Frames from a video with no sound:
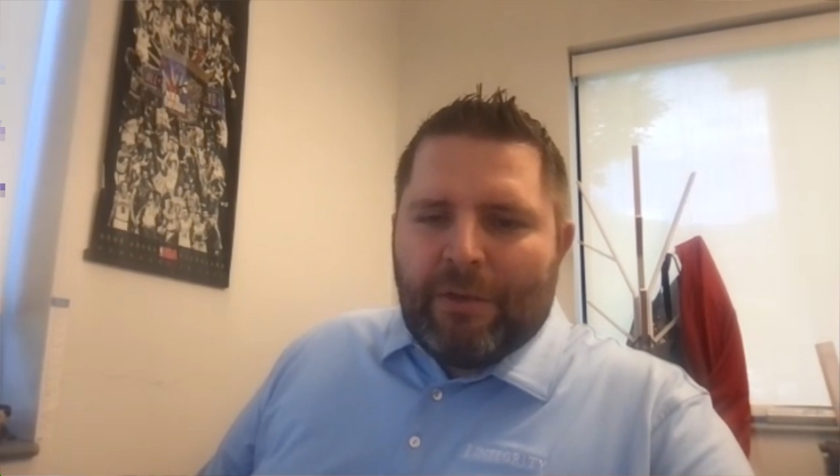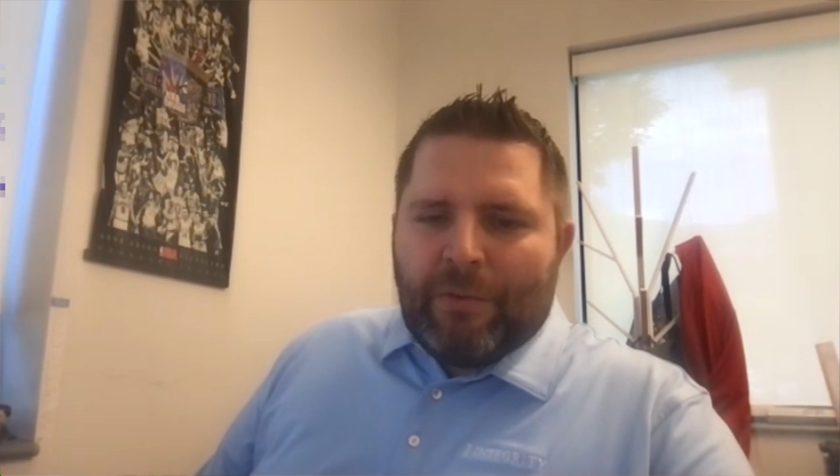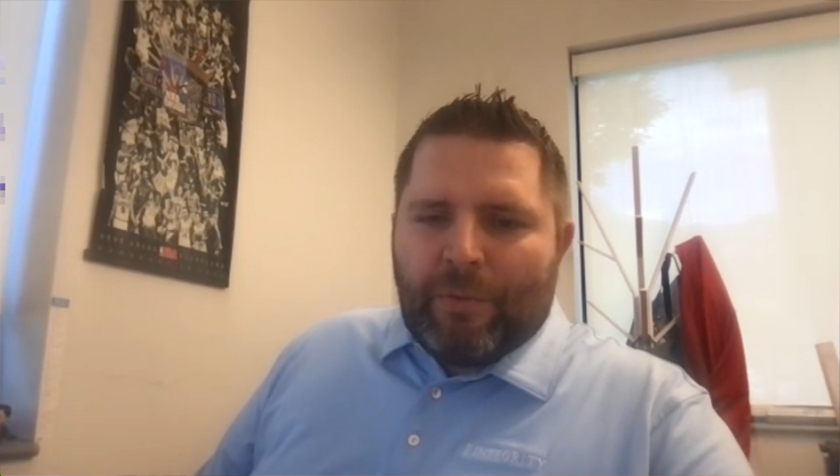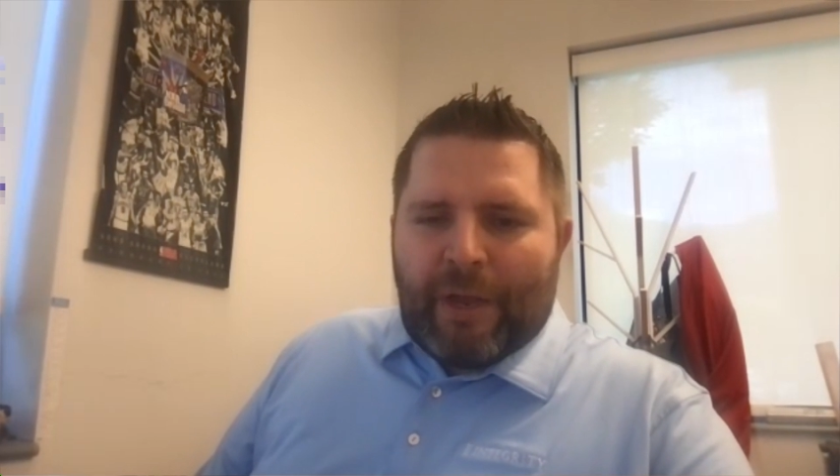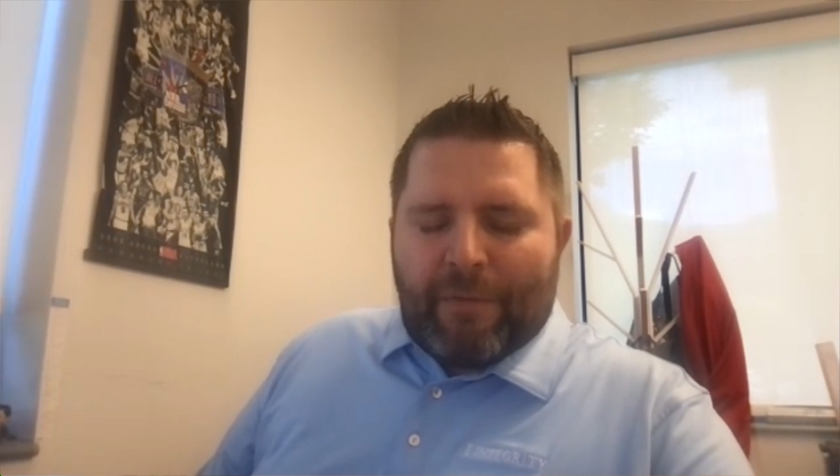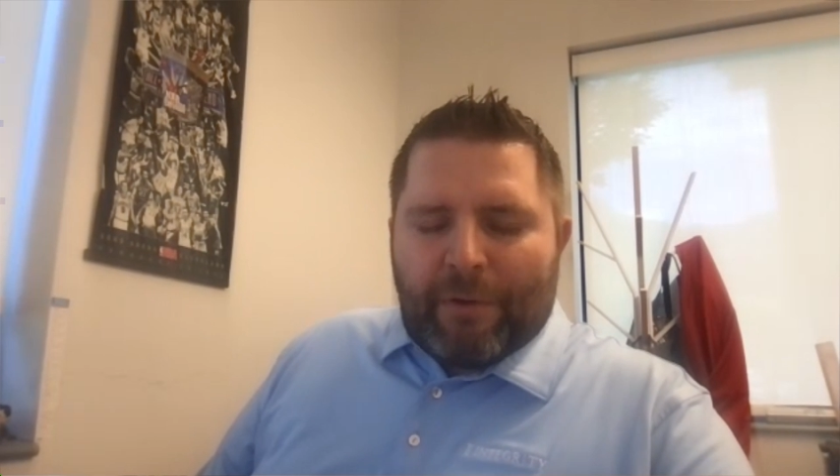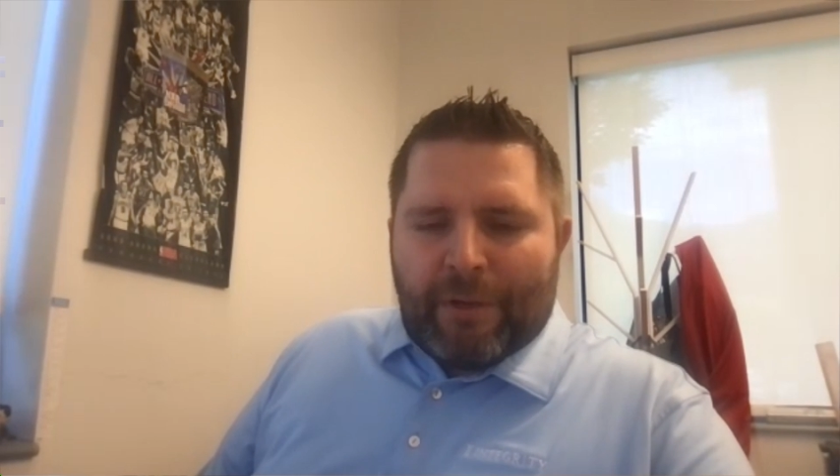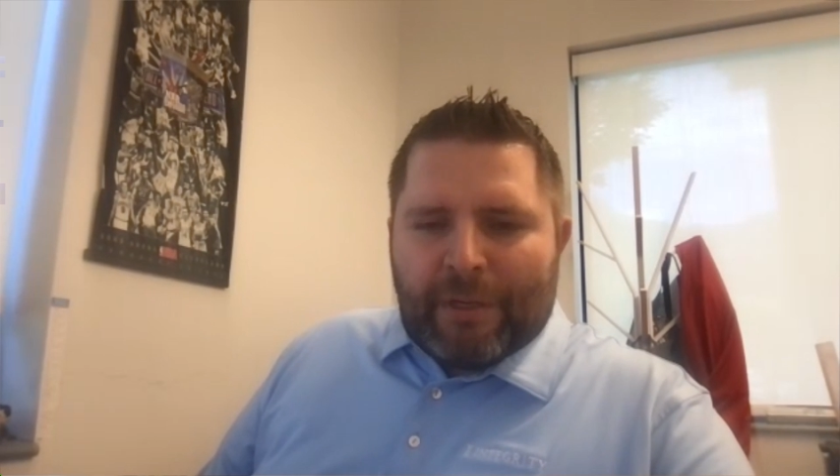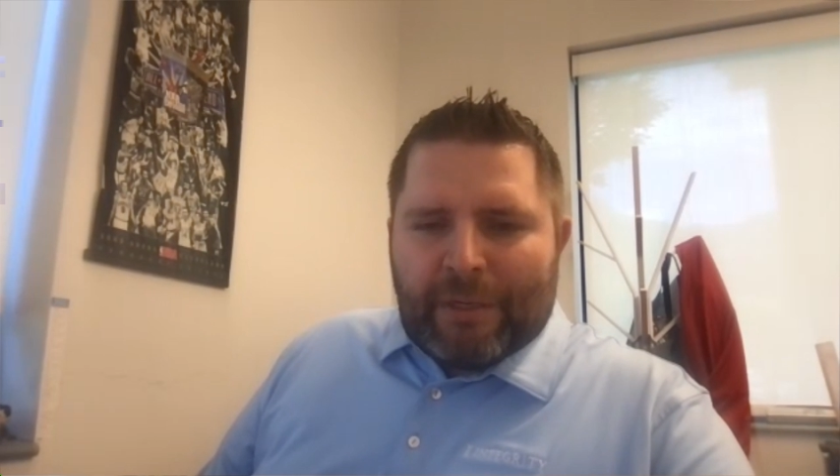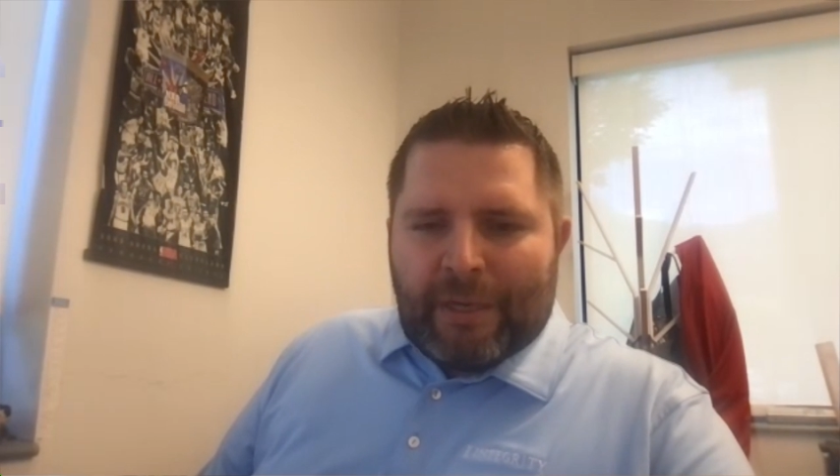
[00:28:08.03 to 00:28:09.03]
whenever you
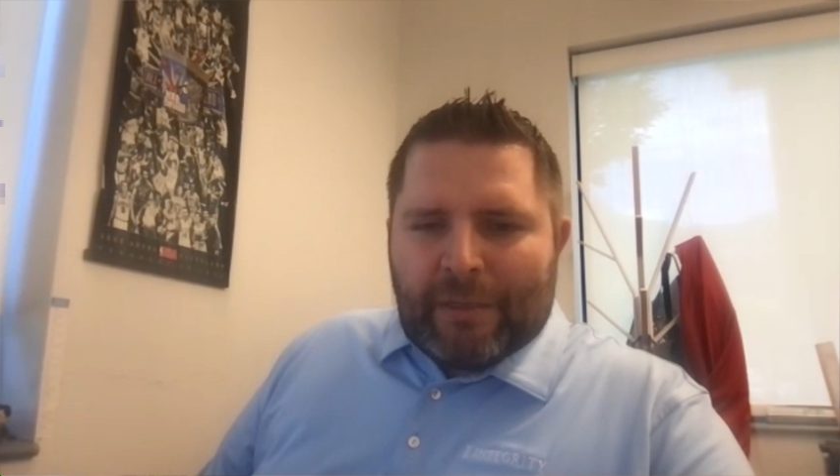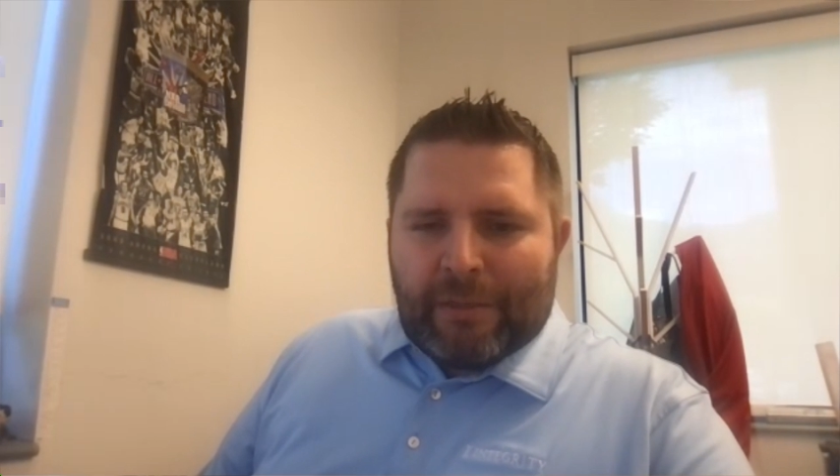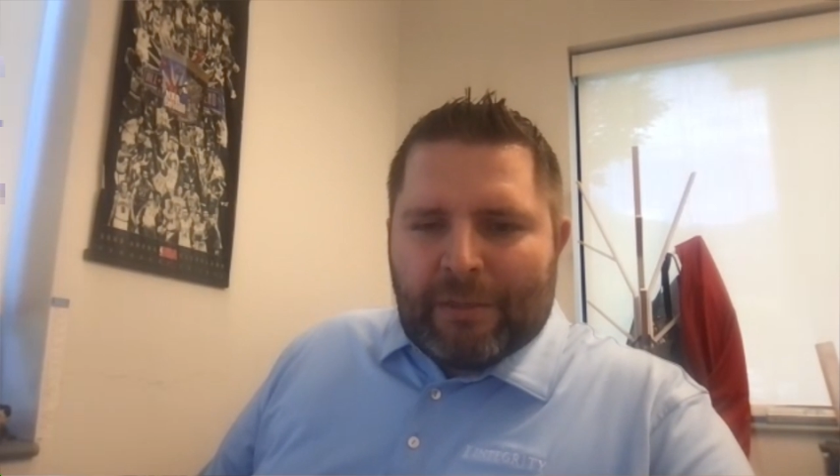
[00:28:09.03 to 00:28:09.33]
get a data lead.